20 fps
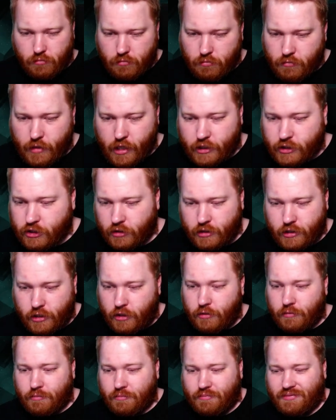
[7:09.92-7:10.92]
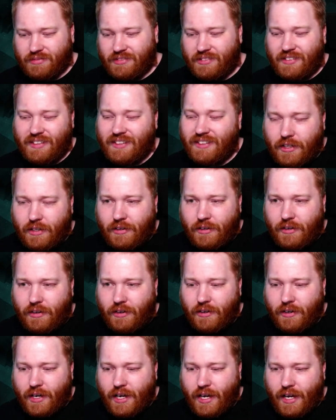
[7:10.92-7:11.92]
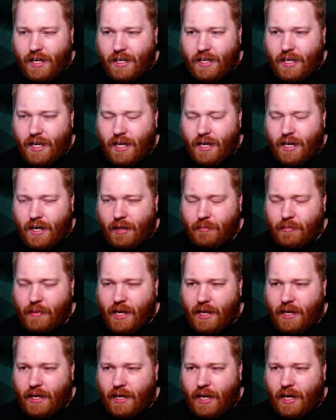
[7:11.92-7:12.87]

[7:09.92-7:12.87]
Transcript: let's continue. Okay, yeah, man,